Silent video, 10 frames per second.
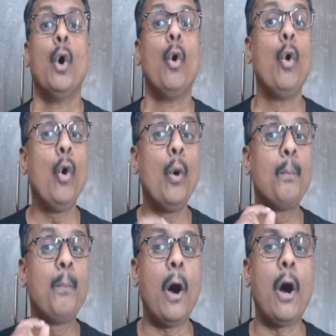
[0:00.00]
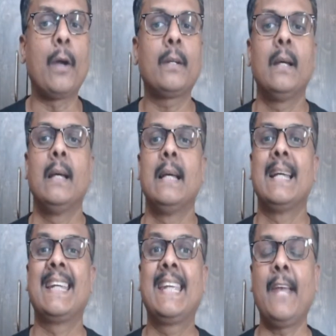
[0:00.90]
Who bought
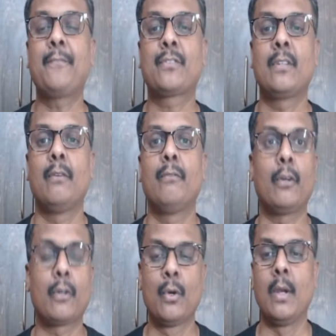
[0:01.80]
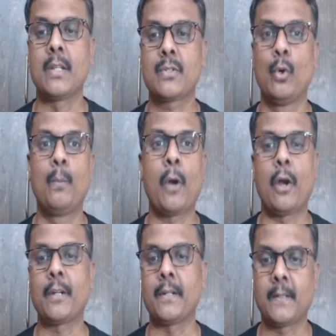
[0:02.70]
gifts for rulers? Who
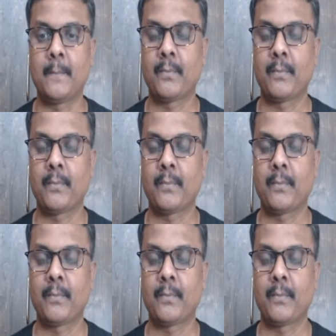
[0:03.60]
brought it?